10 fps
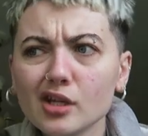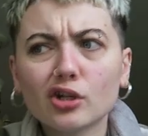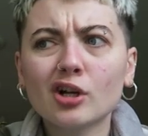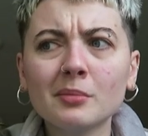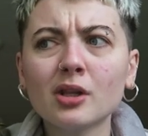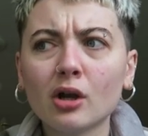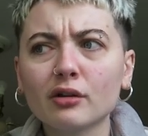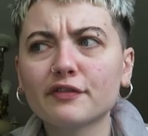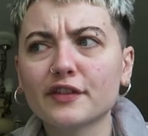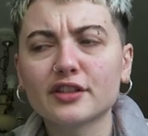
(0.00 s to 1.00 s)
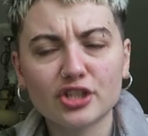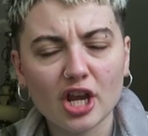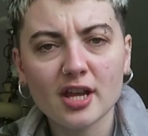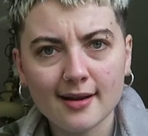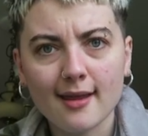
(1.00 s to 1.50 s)
come along for the
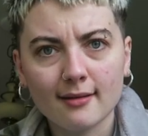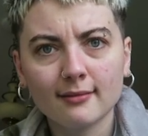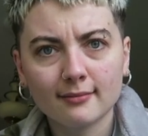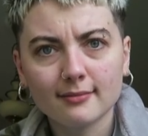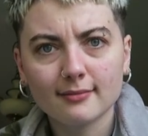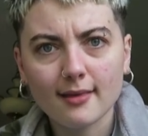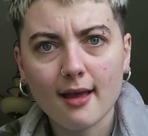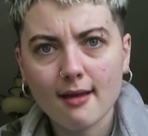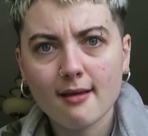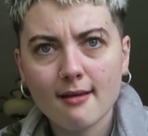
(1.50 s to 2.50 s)
journey. Yeah.